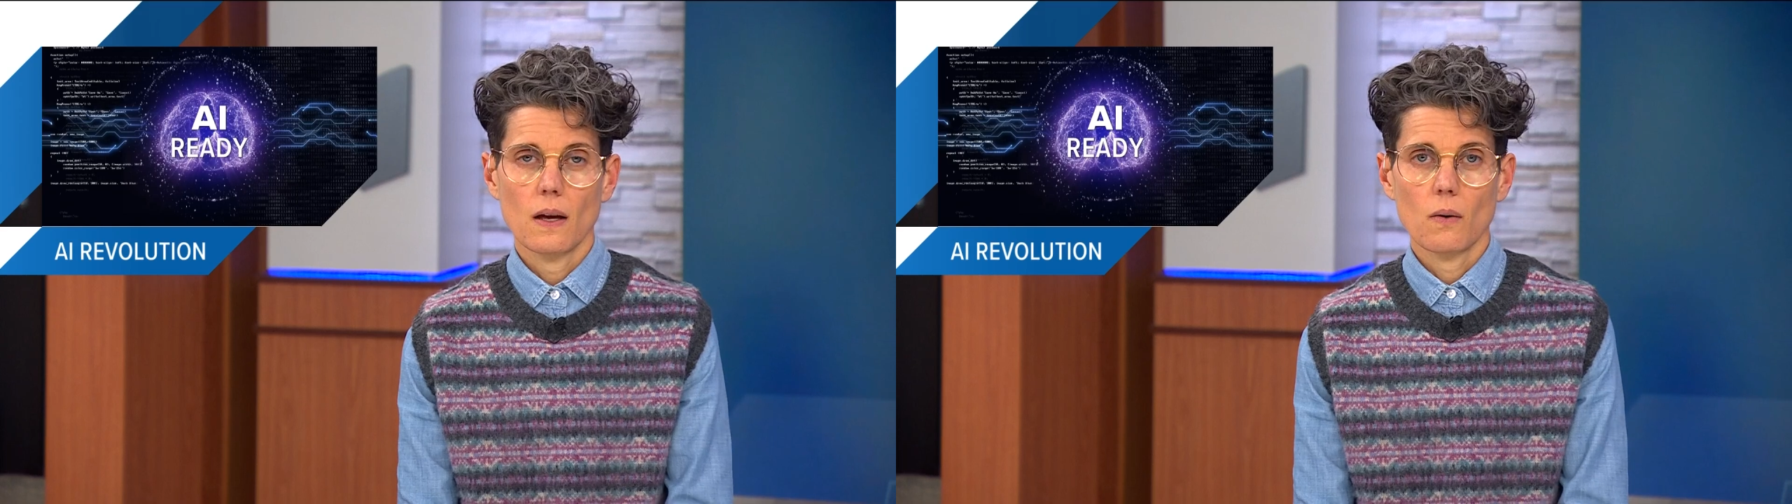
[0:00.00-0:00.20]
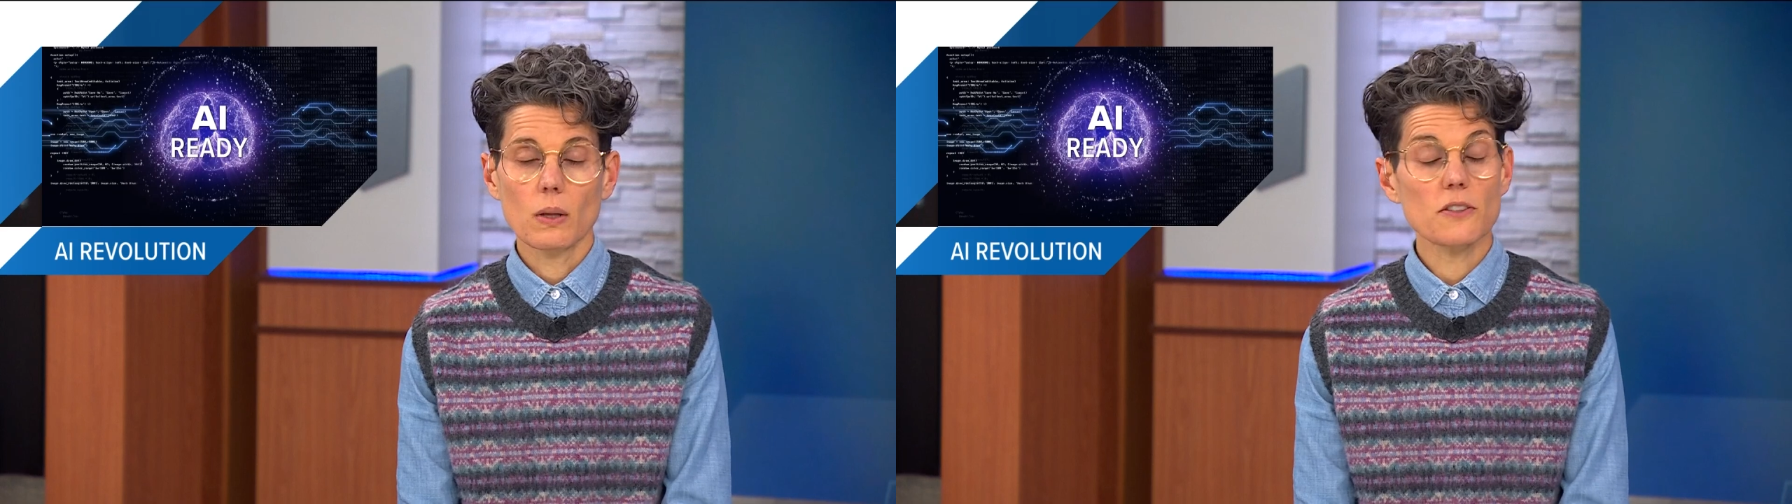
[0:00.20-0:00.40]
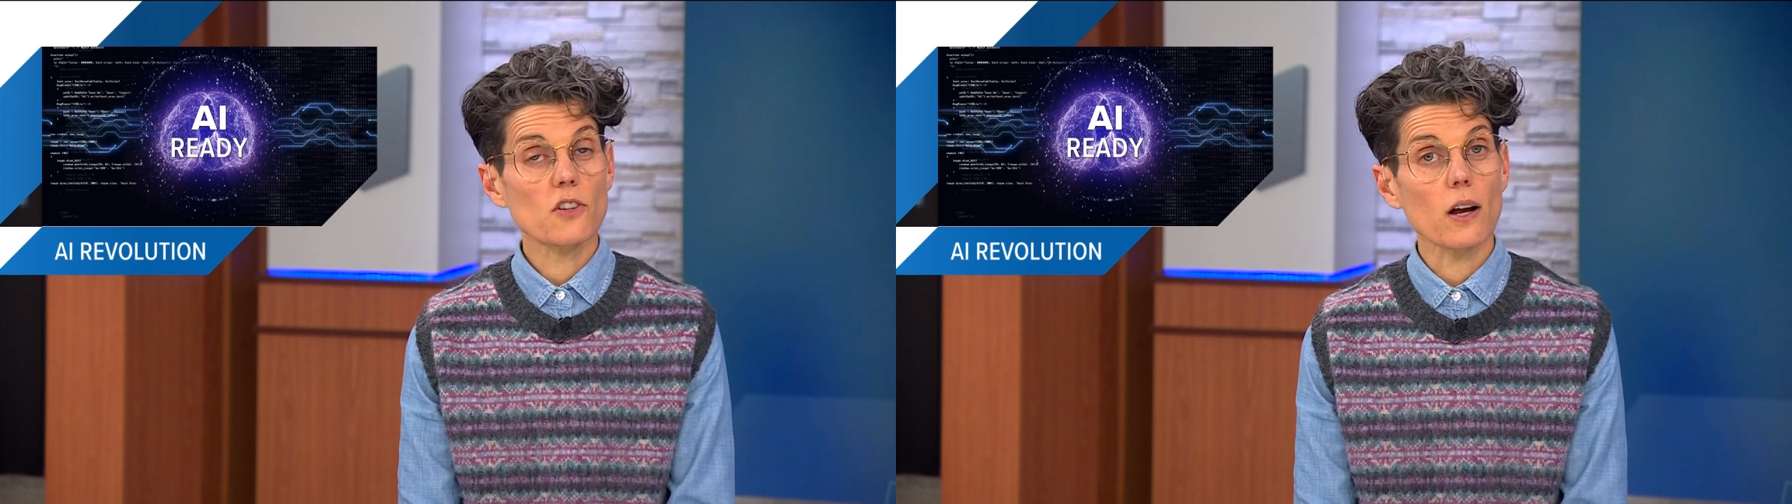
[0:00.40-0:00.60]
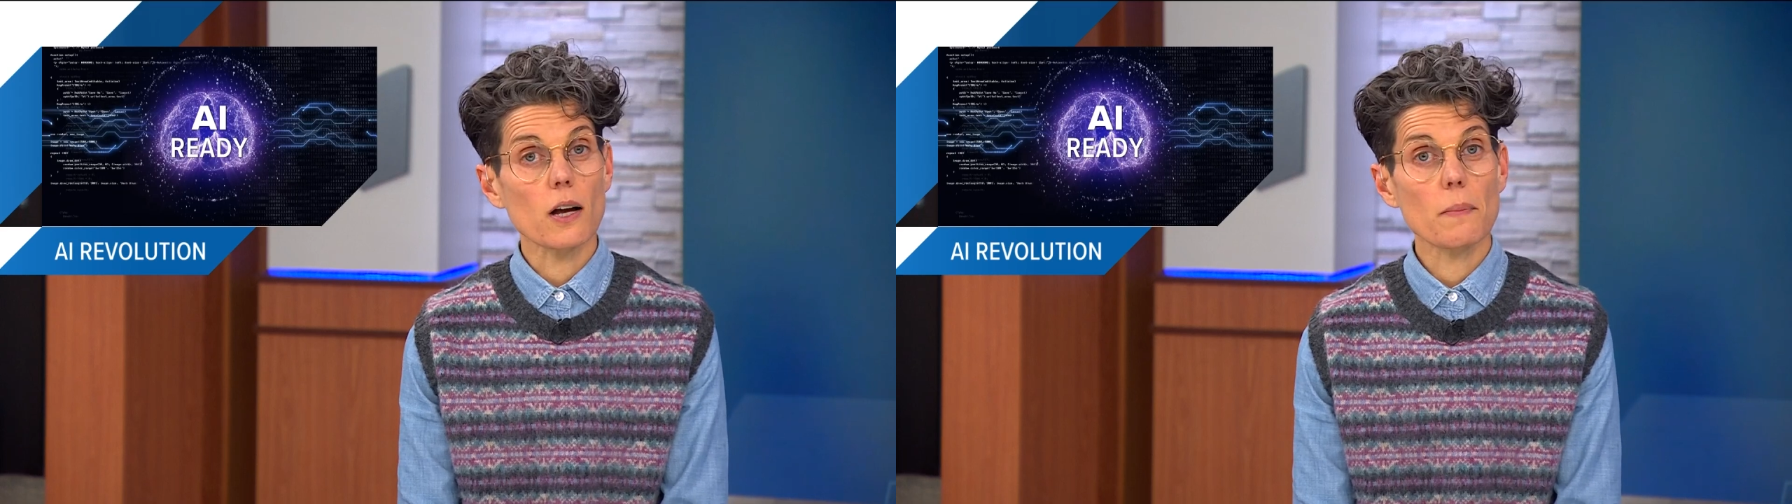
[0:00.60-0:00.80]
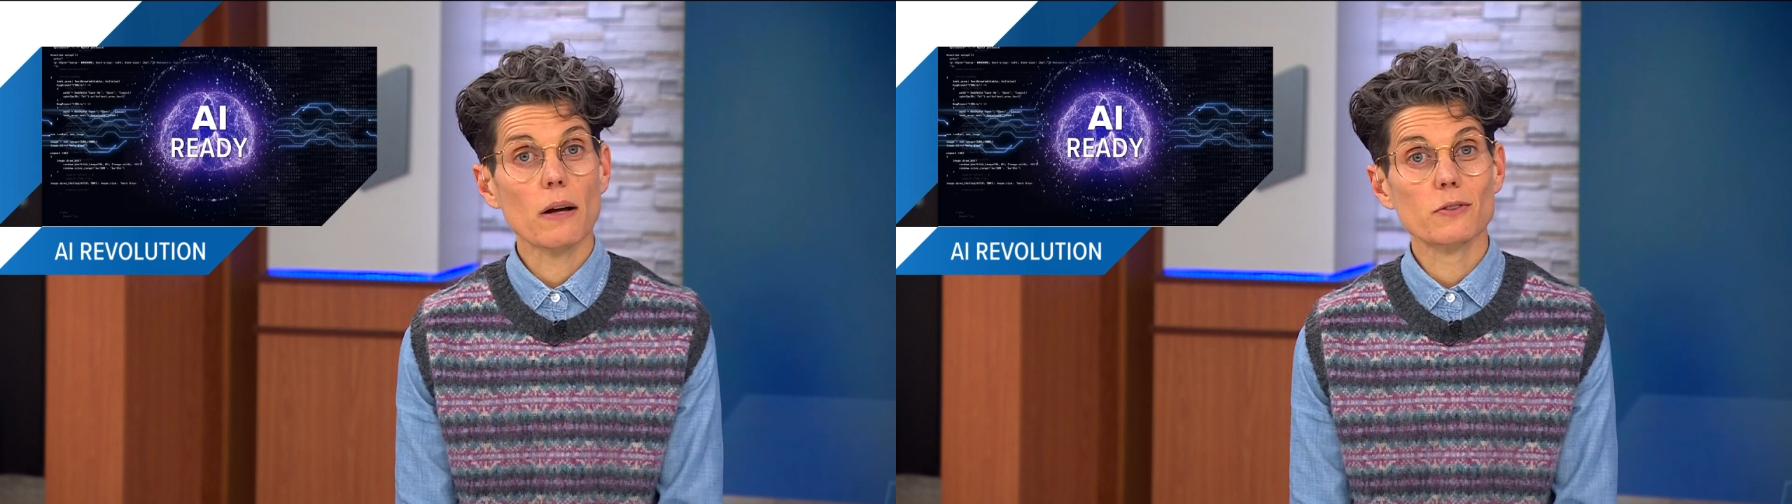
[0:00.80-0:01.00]
Well, let's talk
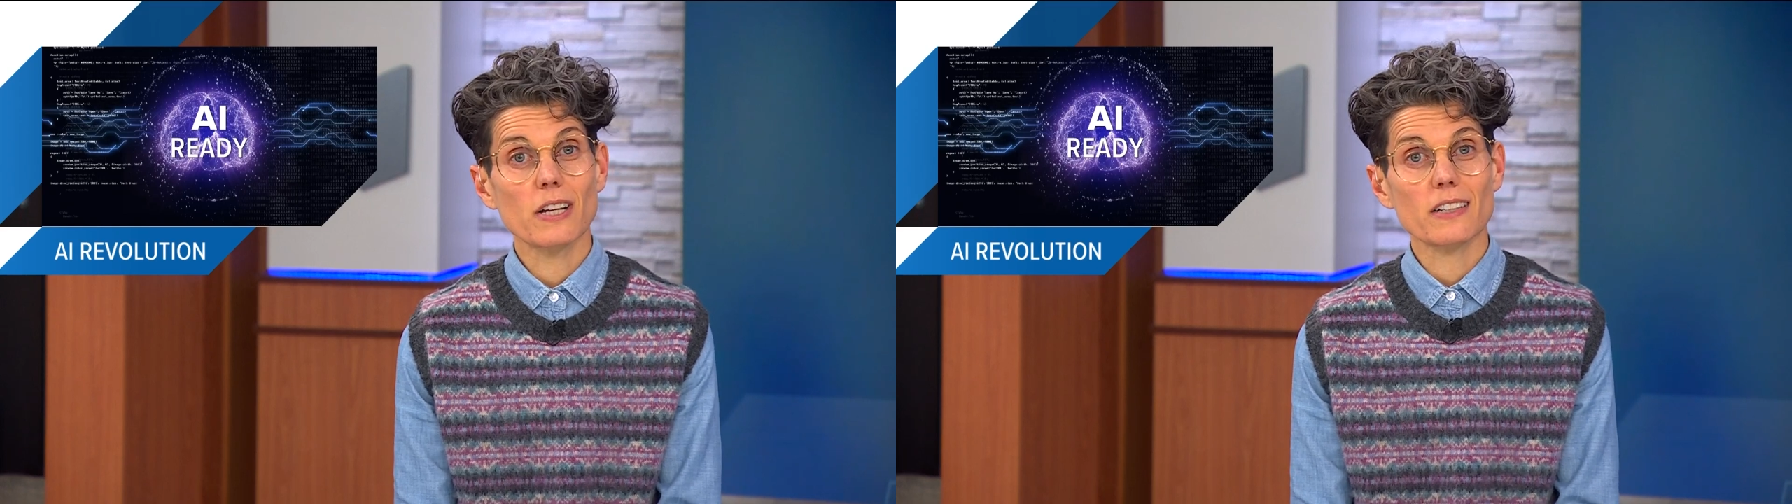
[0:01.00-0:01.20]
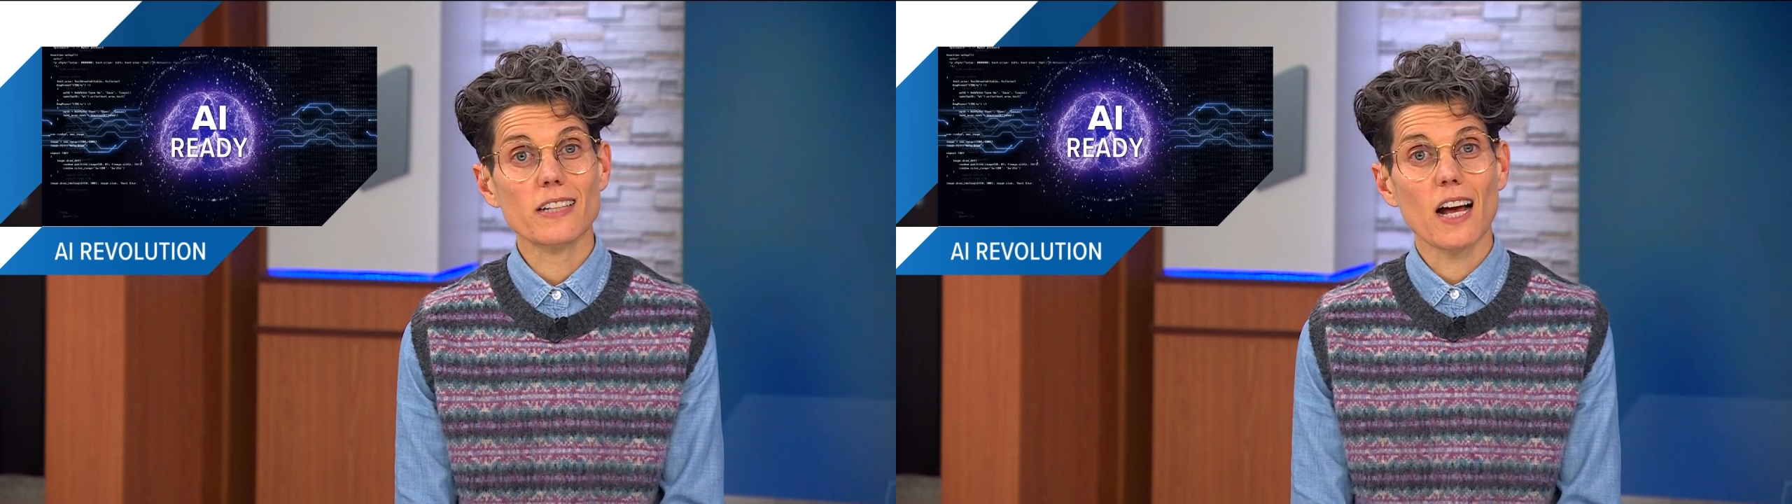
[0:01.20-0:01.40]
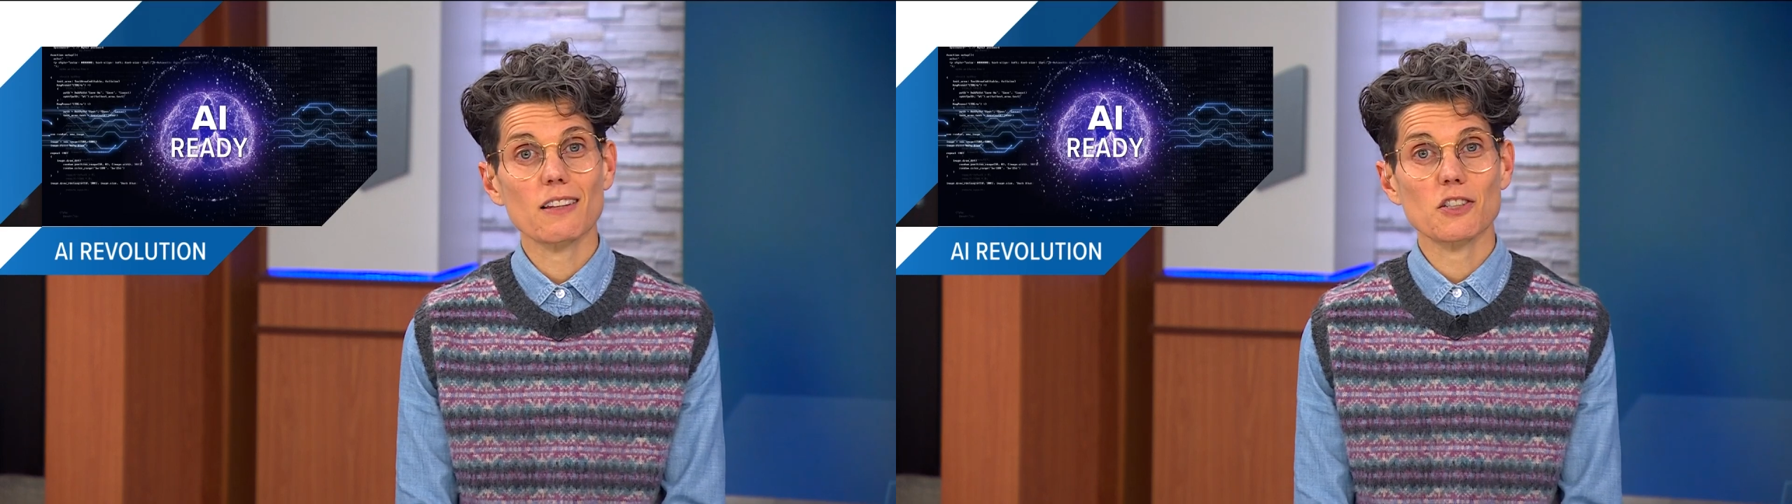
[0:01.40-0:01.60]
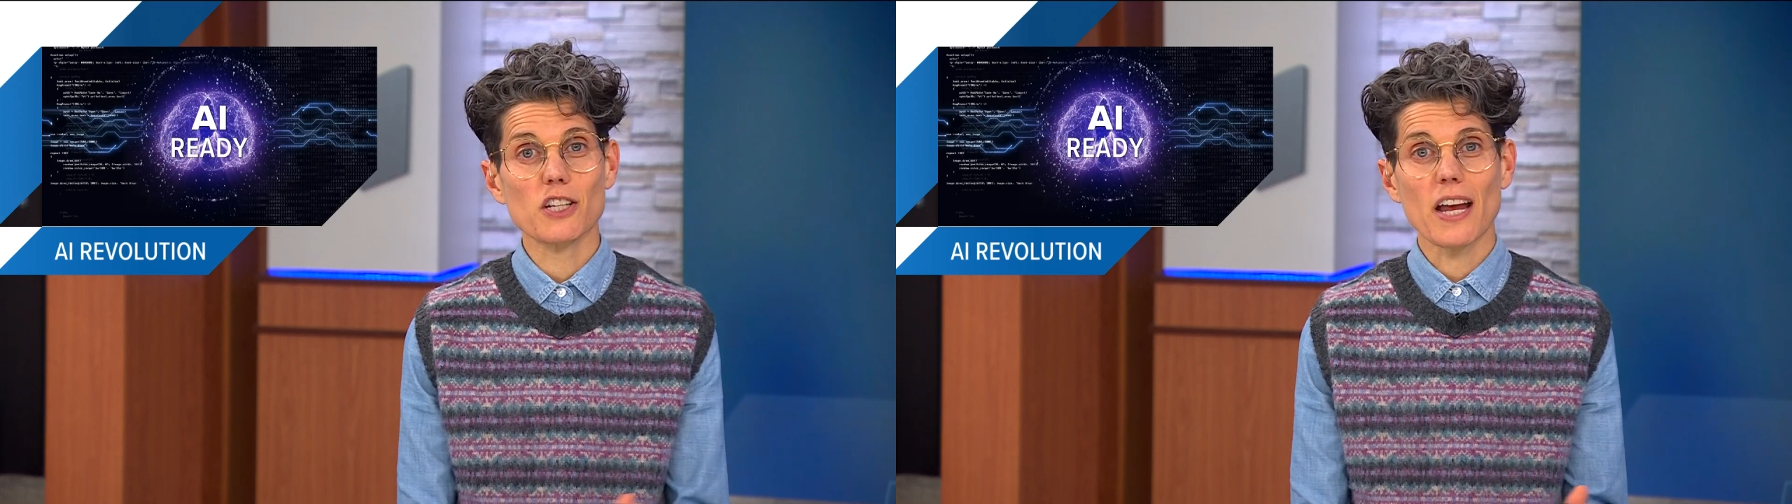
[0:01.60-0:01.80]
about technology.